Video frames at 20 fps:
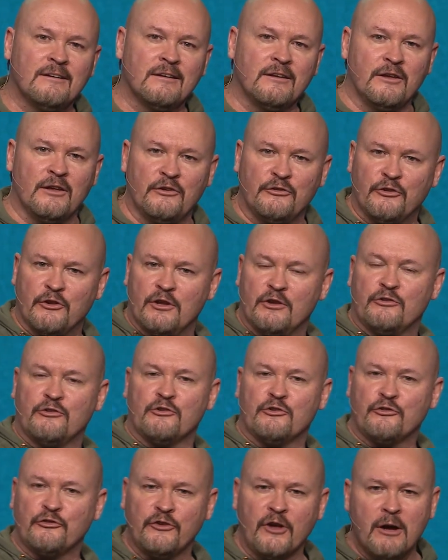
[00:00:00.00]
Is there
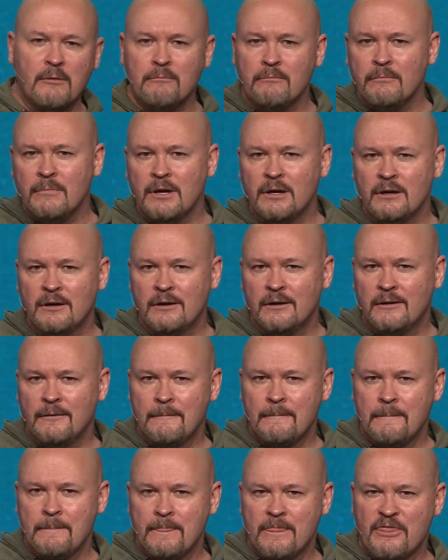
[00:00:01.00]
some
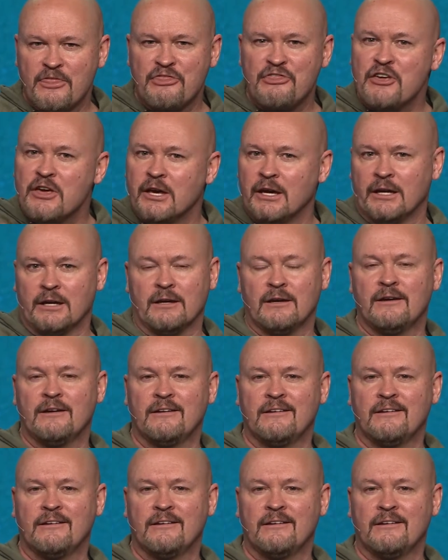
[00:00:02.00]
thing,